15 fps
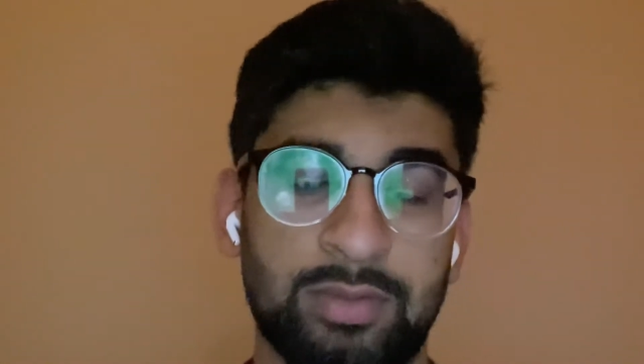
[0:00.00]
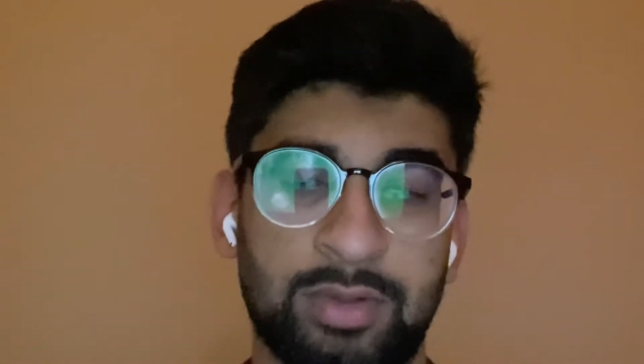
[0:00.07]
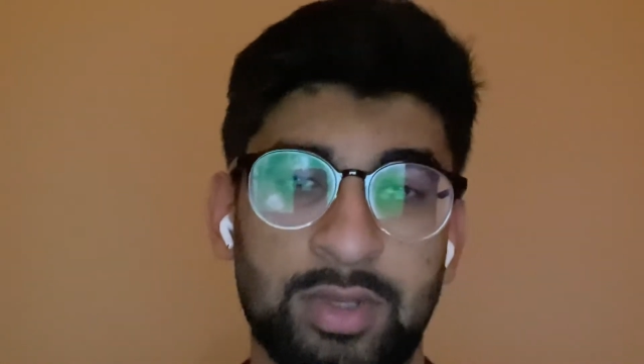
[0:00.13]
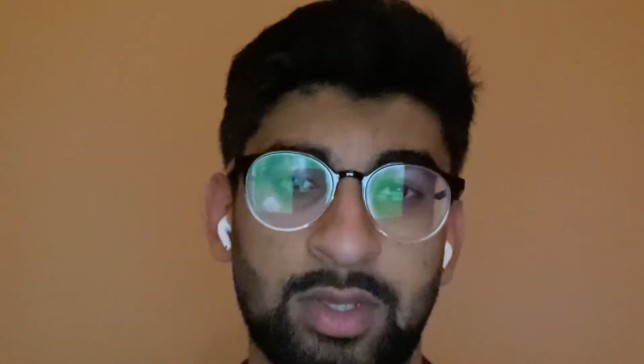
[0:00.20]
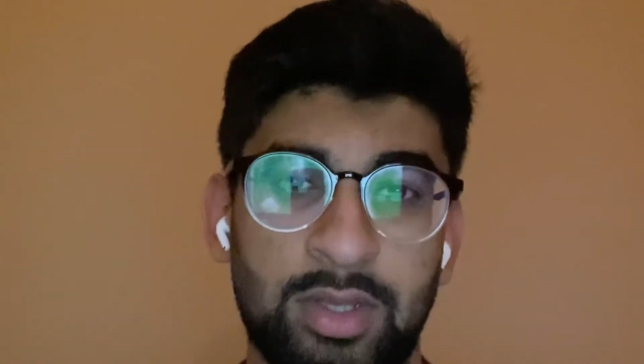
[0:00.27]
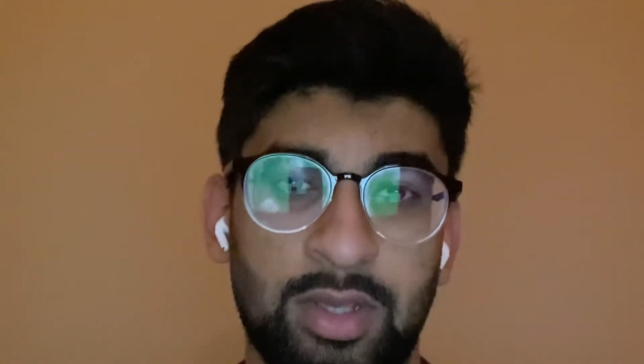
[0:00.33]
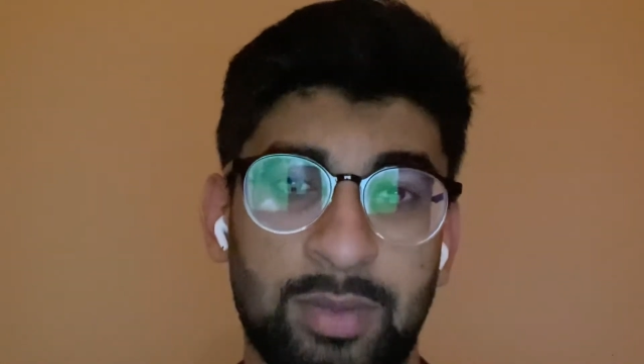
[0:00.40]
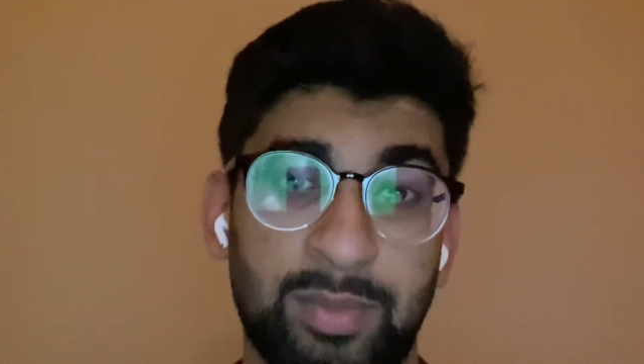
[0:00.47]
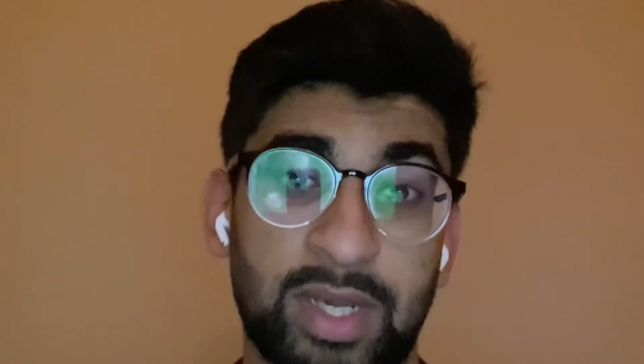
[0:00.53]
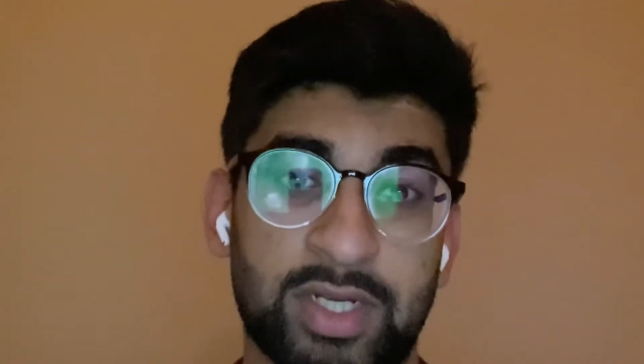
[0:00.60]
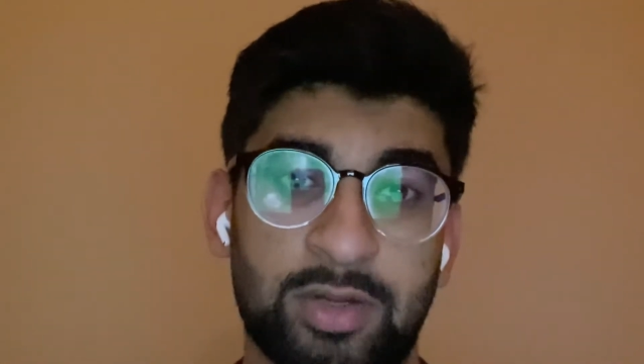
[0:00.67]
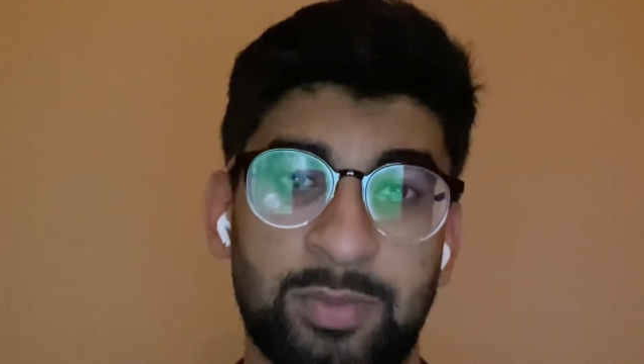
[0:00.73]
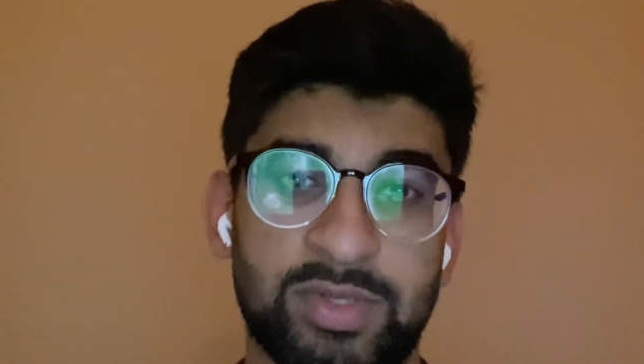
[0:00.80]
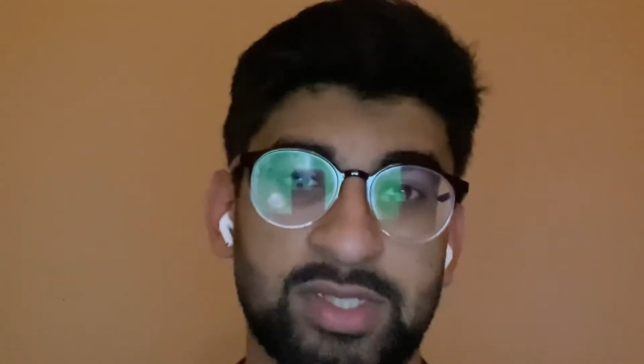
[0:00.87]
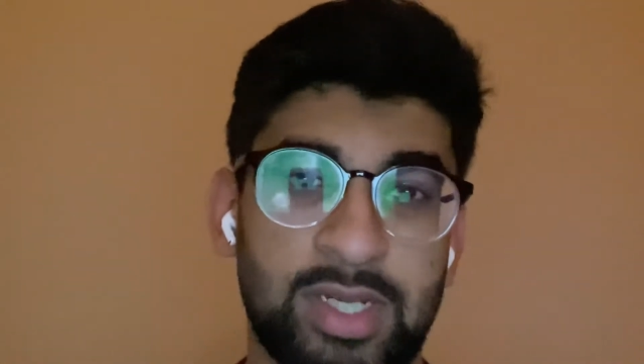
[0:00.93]

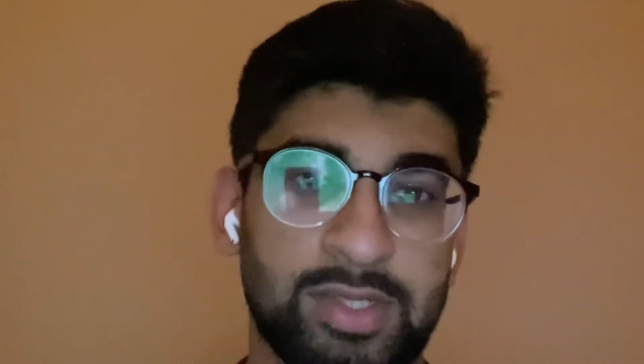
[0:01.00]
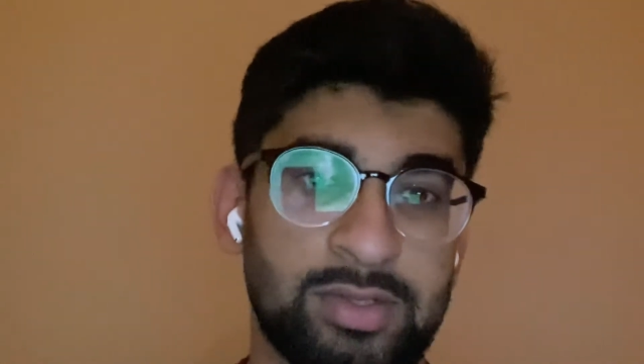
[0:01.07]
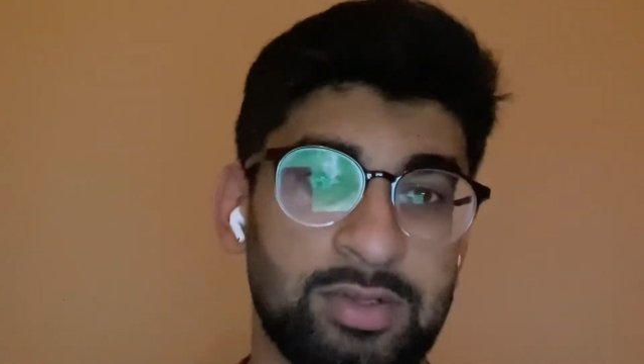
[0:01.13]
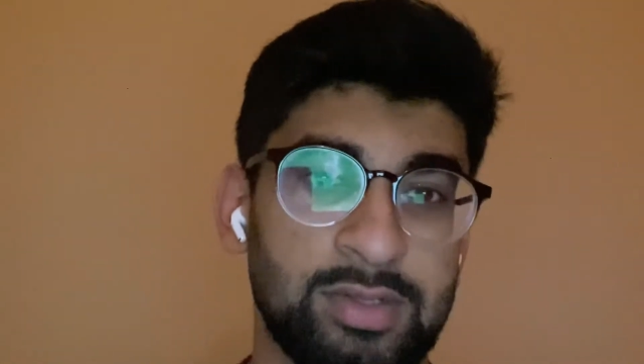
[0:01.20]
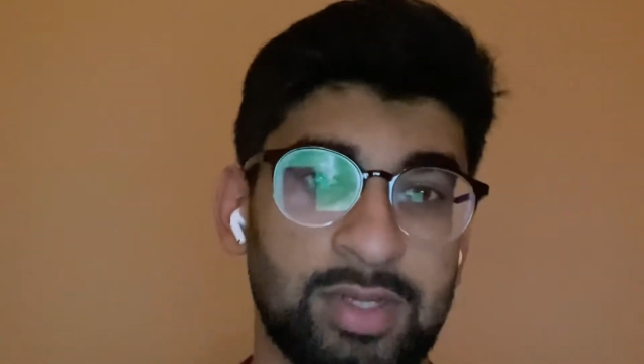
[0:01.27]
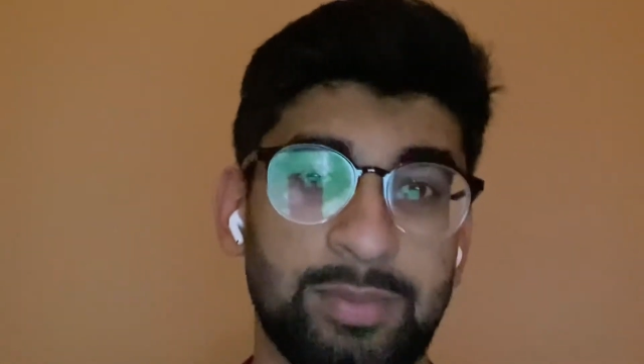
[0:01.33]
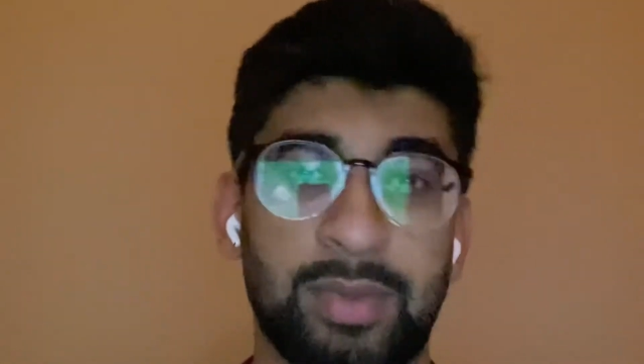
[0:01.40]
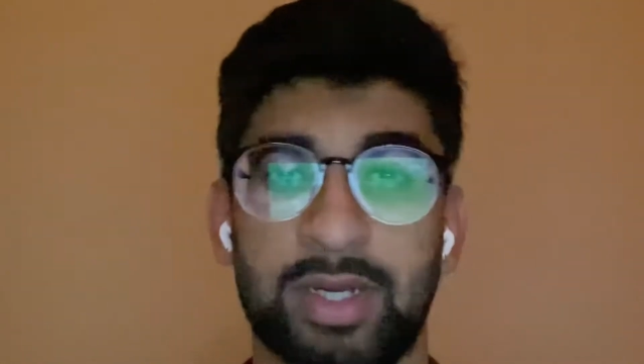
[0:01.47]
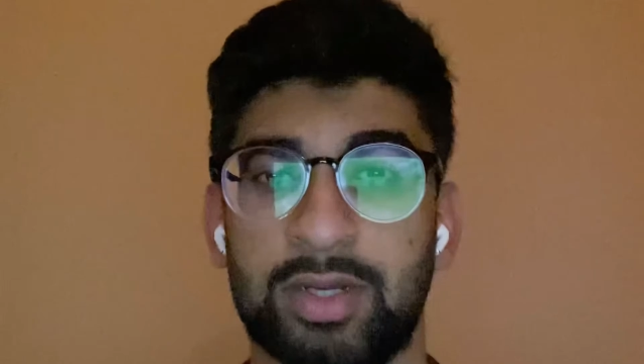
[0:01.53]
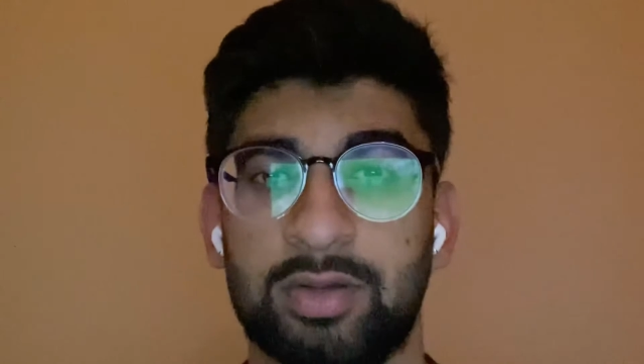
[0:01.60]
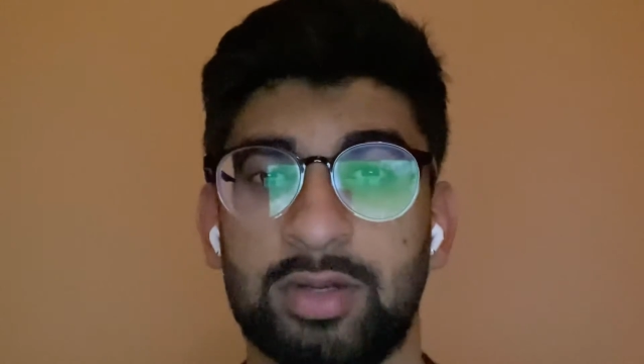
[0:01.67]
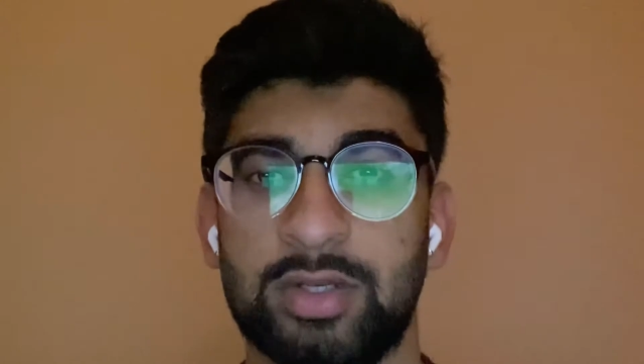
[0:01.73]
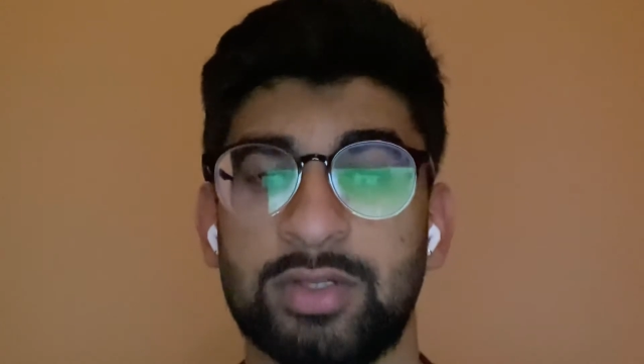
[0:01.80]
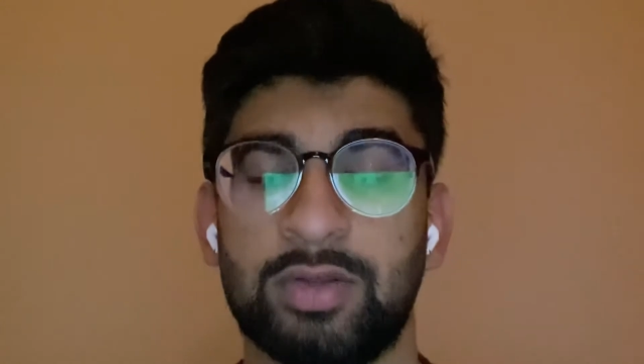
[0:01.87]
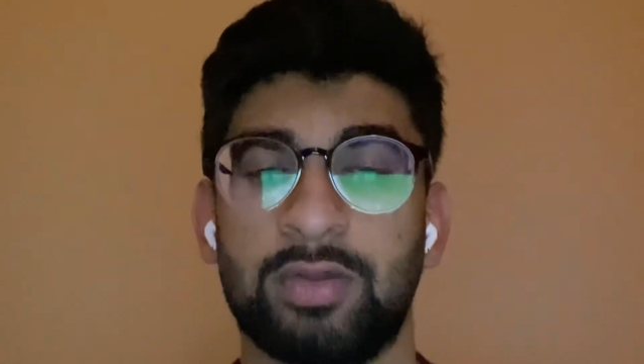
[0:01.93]
microprocessors and
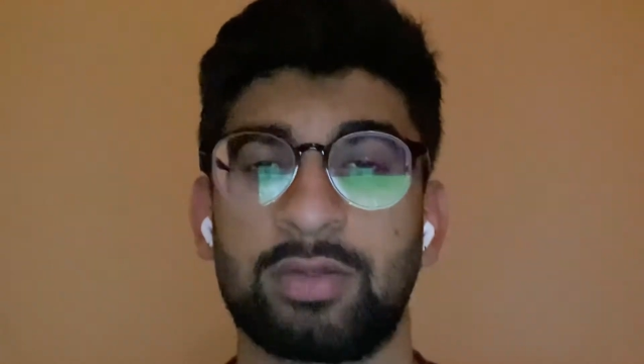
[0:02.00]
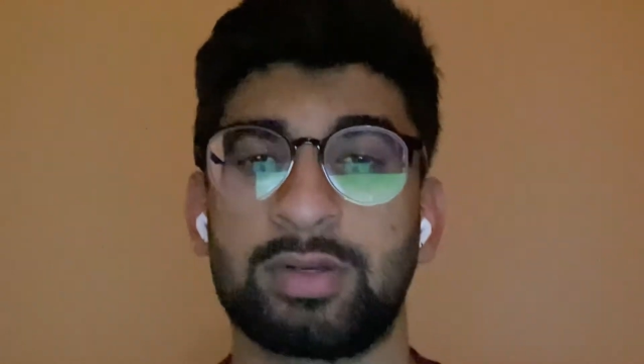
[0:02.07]
microcontrollers.